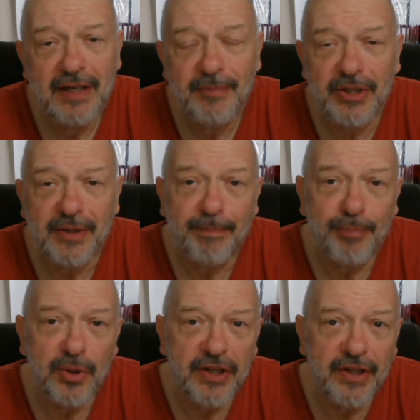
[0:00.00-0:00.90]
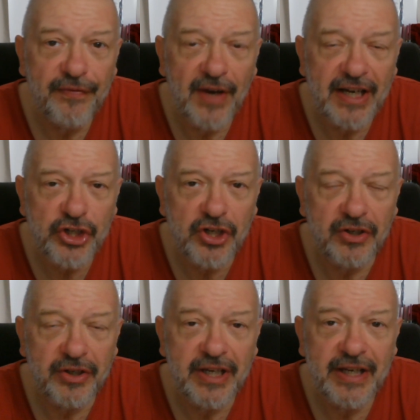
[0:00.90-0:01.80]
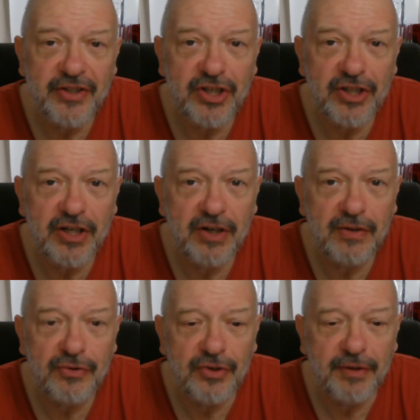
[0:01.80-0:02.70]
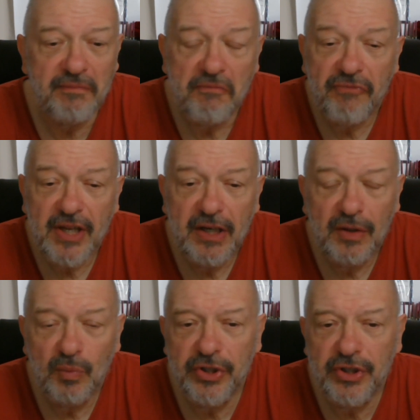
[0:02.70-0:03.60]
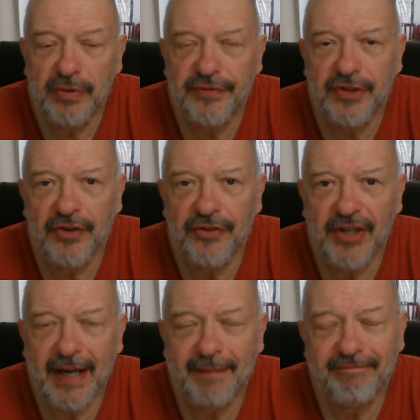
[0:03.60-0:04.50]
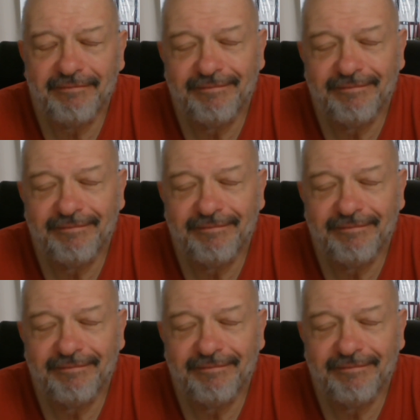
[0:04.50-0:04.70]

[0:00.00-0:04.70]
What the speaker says: But putting the flash gun into the cauldron, would you have done that?